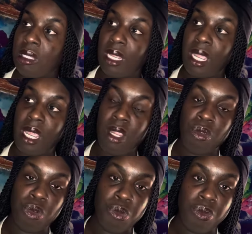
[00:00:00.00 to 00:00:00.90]
The hate
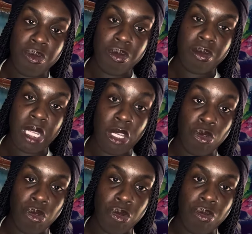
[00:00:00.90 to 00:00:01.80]
grew and
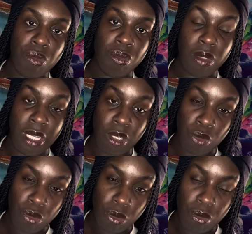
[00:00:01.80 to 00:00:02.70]
grew and
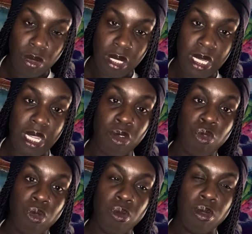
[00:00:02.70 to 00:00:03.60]
grew and
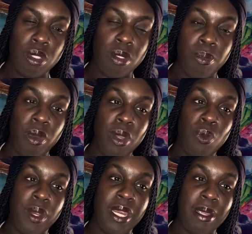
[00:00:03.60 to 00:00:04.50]
grew to the point
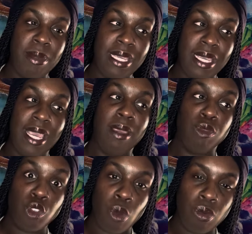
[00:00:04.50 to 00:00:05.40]
where it became
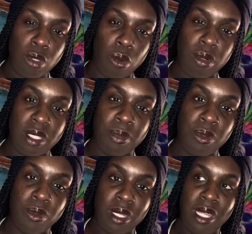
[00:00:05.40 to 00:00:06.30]
so
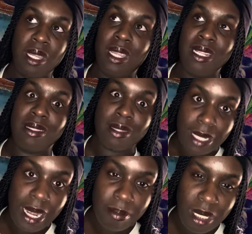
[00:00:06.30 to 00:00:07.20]
noticeable, it
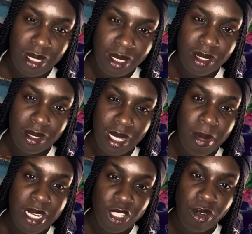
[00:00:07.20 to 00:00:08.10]
stopped me in
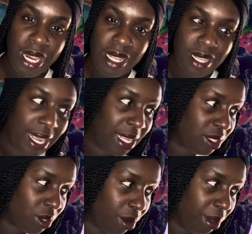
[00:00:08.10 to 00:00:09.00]
my tracks. Like, I
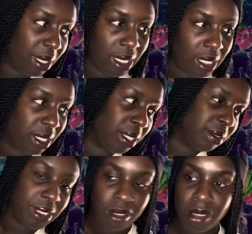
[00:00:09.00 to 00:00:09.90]
saw
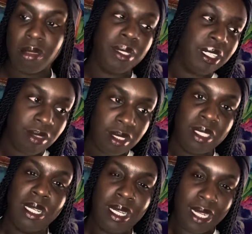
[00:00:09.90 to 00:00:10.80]
it, whatever.
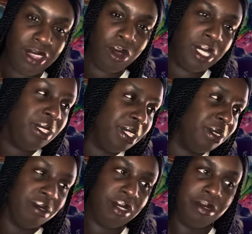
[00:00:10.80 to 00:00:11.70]
I thought, you
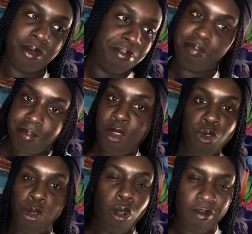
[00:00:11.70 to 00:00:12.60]
know,
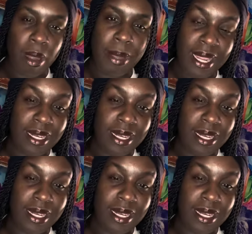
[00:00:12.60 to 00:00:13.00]
grow off my back